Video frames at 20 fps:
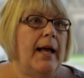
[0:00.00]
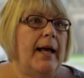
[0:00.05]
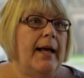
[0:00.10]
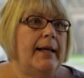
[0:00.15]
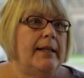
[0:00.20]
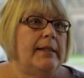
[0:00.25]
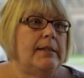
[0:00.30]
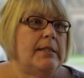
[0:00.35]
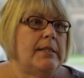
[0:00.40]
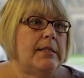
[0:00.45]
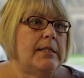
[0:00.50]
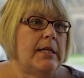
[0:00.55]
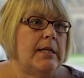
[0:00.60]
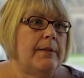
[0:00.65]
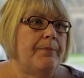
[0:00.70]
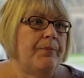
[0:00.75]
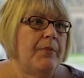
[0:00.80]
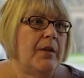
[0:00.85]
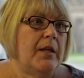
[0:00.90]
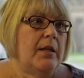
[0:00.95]

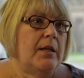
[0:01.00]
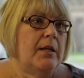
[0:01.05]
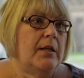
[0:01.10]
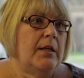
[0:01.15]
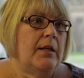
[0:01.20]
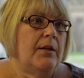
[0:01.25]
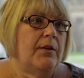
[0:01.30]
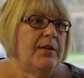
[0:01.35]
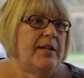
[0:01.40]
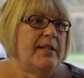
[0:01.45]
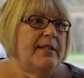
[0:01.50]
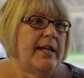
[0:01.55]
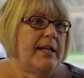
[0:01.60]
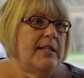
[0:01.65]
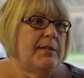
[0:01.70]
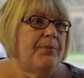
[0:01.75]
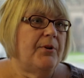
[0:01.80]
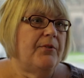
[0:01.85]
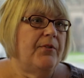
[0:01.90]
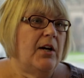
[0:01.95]
and this
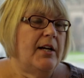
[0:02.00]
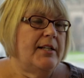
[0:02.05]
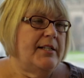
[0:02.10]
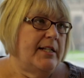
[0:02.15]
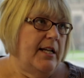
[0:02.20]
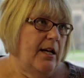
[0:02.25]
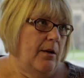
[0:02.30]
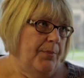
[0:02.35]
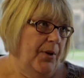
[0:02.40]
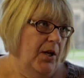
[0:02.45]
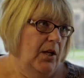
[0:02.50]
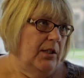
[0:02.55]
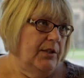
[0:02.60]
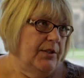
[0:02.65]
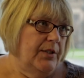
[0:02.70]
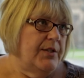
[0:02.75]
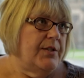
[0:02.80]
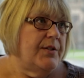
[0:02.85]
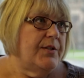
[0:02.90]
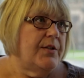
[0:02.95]
has provided our
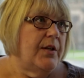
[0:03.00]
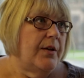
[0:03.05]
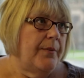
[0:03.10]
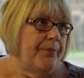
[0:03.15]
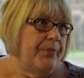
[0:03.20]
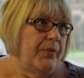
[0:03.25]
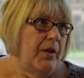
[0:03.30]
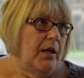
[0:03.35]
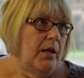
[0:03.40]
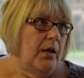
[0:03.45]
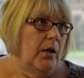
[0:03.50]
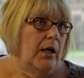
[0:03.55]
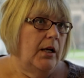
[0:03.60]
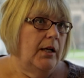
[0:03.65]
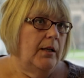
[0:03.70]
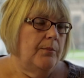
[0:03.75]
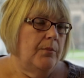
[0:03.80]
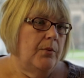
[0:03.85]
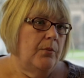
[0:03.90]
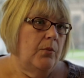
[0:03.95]
partners
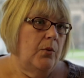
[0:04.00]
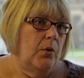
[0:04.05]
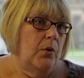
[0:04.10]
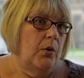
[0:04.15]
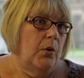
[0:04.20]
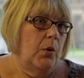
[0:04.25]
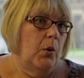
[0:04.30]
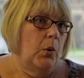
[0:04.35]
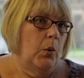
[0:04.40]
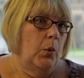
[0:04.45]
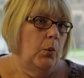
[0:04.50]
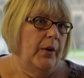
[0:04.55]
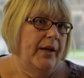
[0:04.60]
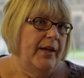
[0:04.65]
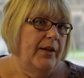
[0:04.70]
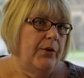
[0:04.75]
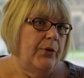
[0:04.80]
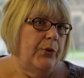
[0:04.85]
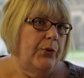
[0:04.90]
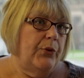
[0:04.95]

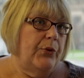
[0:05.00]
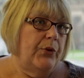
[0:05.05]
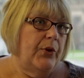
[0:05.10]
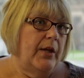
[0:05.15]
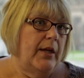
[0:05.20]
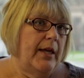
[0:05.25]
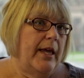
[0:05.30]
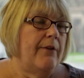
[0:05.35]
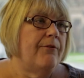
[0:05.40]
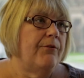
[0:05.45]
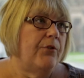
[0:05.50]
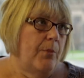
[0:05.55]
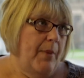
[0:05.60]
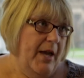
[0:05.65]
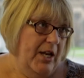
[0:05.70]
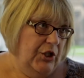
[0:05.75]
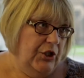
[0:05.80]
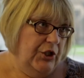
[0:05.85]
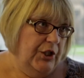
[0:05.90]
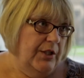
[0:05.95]
with
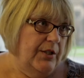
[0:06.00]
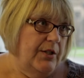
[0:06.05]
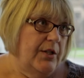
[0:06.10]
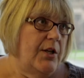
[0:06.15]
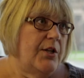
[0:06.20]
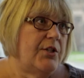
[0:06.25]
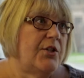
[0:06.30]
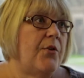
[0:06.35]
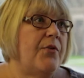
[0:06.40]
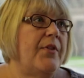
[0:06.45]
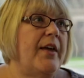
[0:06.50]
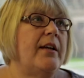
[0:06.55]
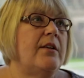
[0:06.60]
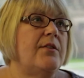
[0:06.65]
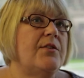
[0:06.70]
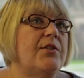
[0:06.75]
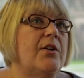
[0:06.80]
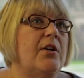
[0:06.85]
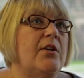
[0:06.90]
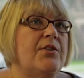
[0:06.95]
information so that they
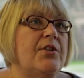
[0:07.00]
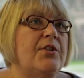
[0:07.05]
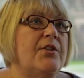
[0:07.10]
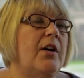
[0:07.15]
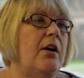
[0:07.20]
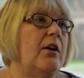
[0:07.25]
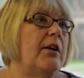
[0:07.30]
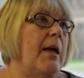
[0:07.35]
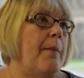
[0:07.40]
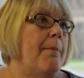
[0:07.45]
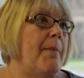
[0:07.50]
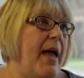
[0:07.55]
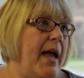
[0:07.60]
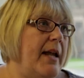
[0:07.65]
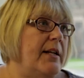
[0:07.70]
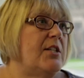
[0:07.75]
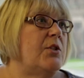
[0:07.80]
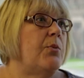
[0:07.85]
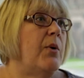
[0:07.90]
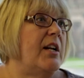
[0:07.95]
can start to target
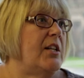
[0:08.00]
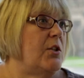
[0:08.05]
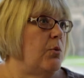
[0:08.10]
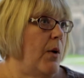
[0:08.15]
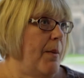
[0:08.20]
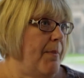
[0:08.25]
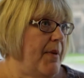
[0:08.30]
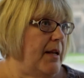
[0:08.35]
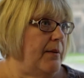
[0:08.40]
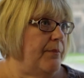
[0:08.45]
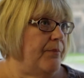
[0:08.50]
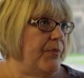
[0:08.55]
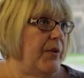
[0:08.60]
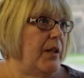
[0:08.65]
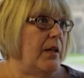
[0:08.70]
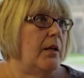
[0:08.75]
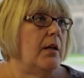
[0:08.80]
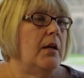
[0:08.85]
men as well as women